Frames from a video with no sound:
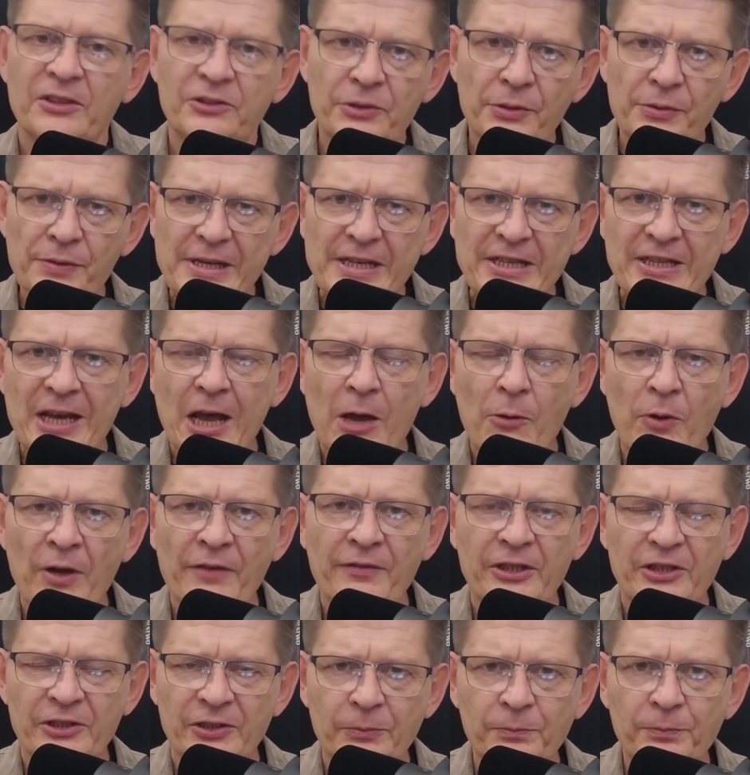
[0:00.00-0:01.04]
There is,
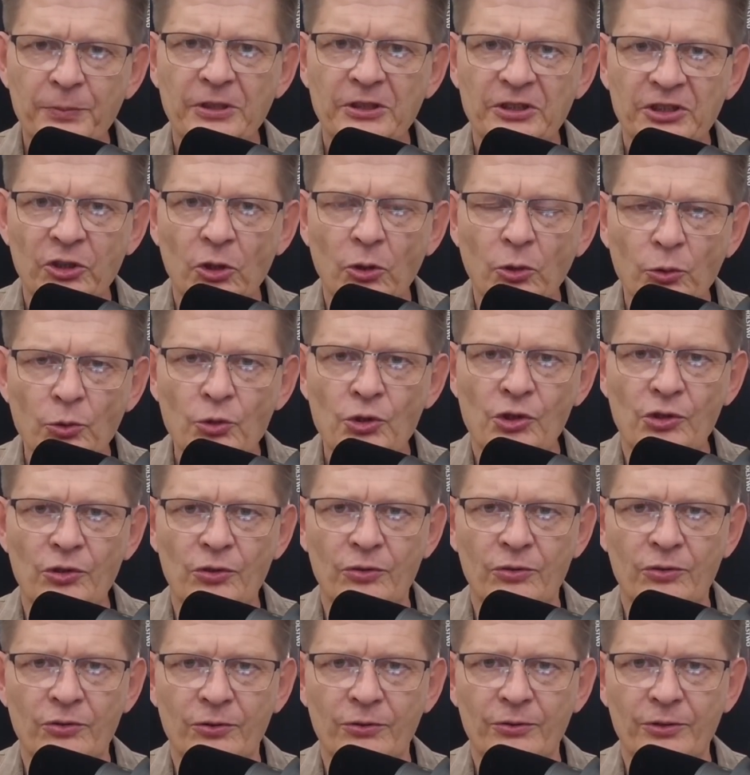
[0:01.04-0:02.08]
however, a simple
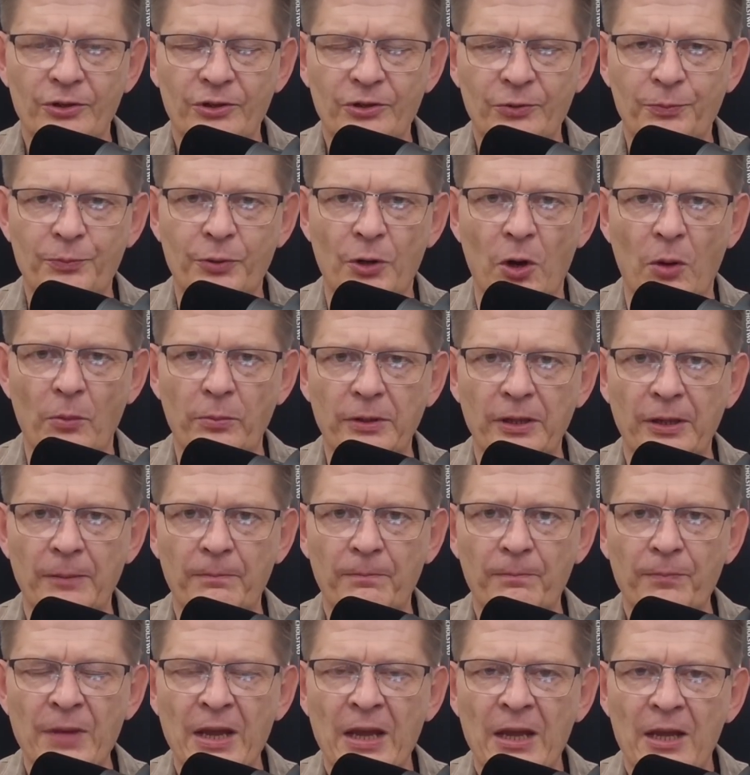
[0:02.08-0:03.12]
solution to this
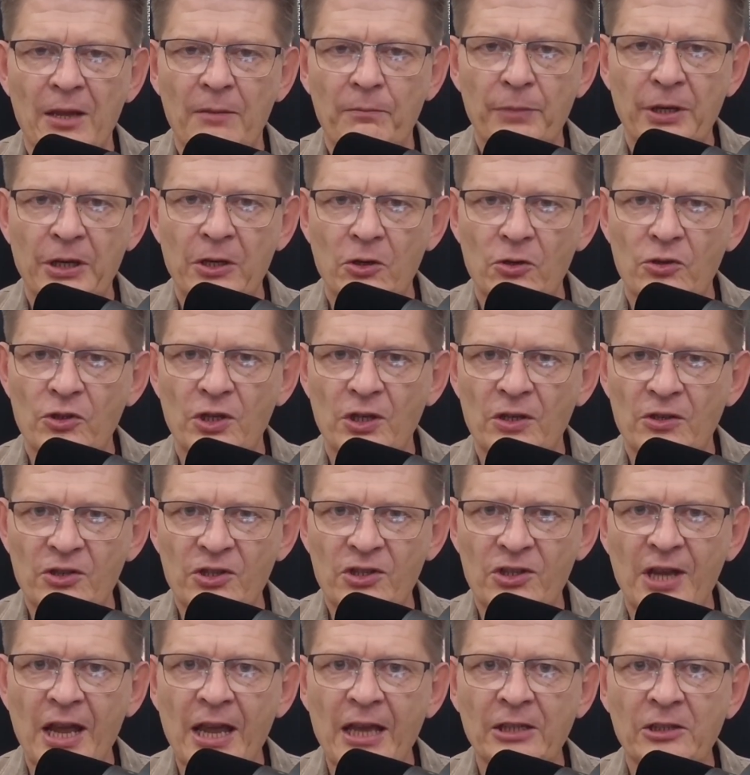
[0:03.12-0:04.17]
problem, because
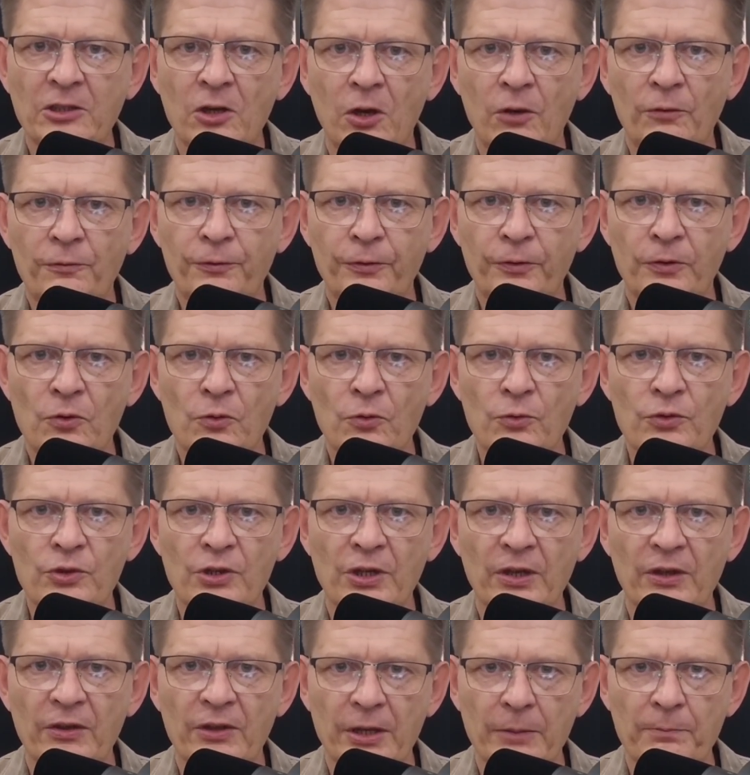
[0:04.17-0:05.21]
instead of
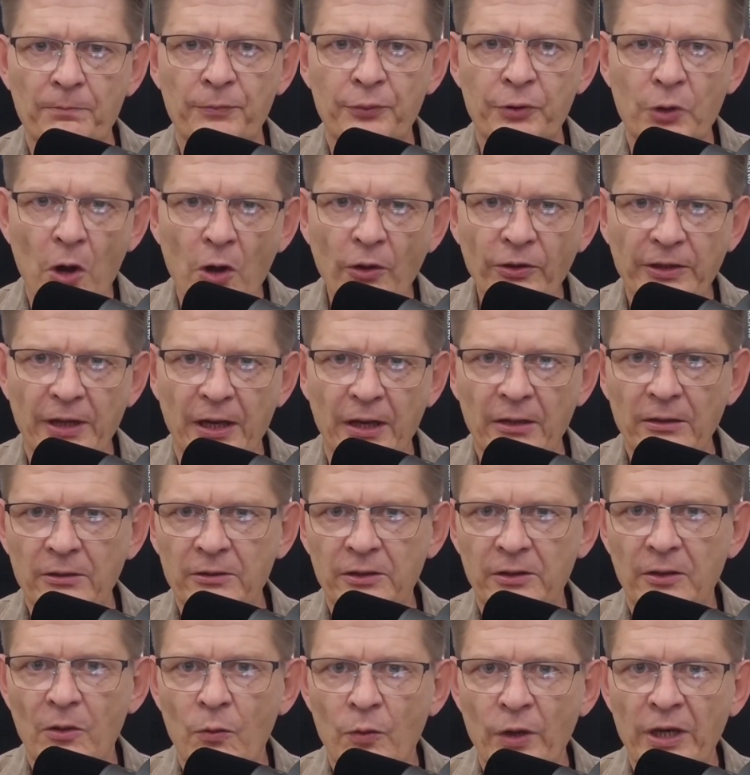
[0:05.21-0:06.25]
using the
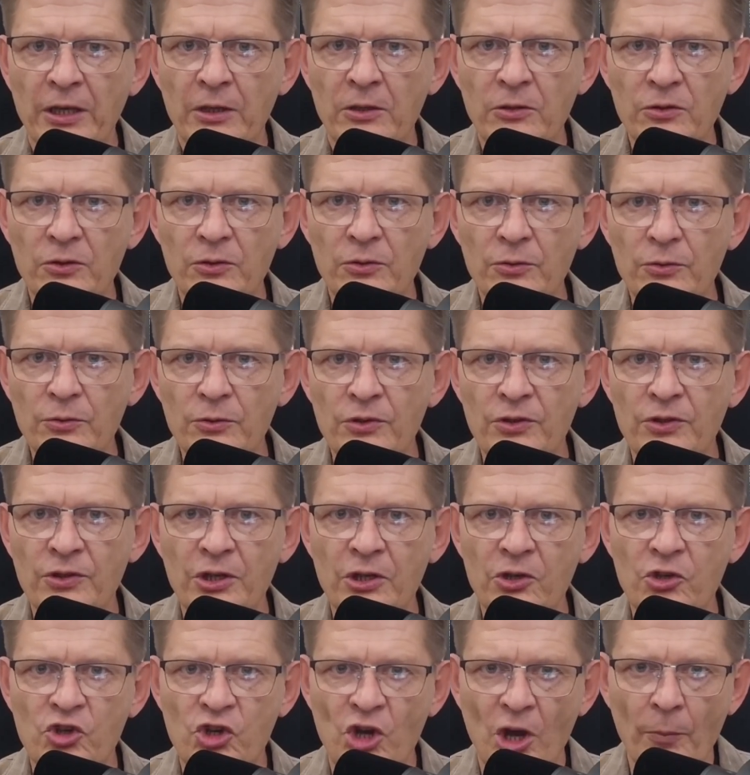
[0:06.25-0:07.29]
product, we can use
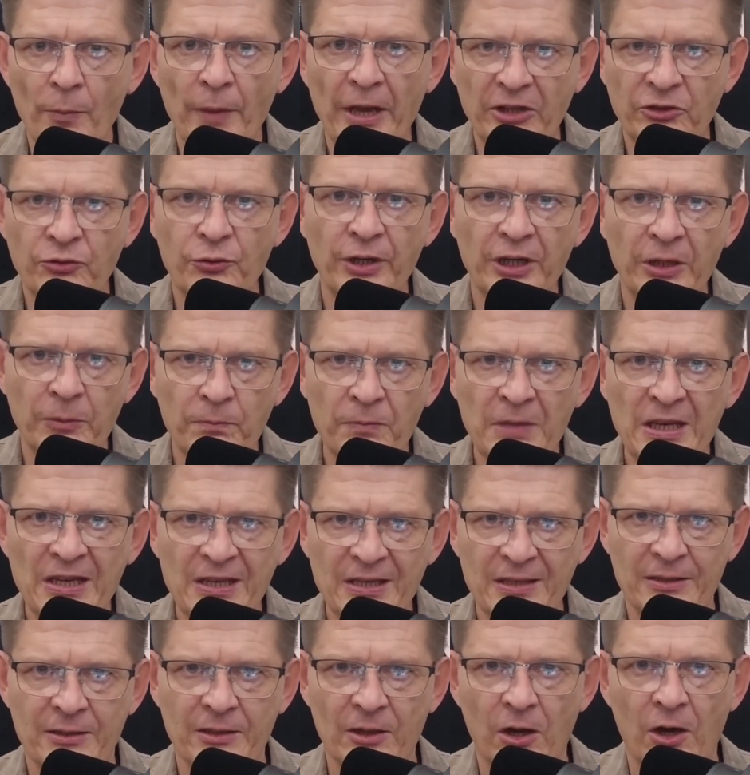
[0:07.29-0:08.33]
the geometric
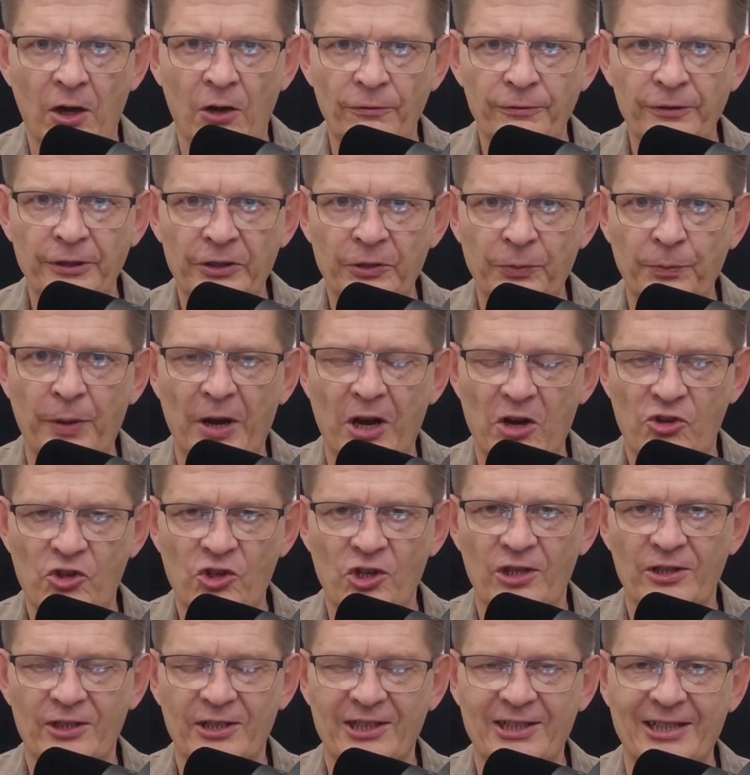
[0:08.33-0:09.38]
mean of its
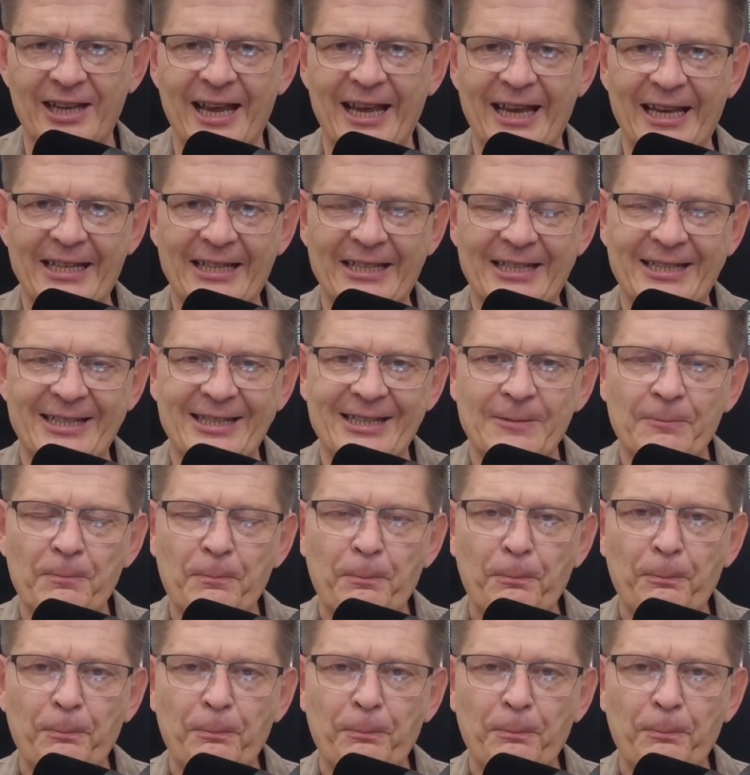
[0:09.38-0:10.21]
partial states.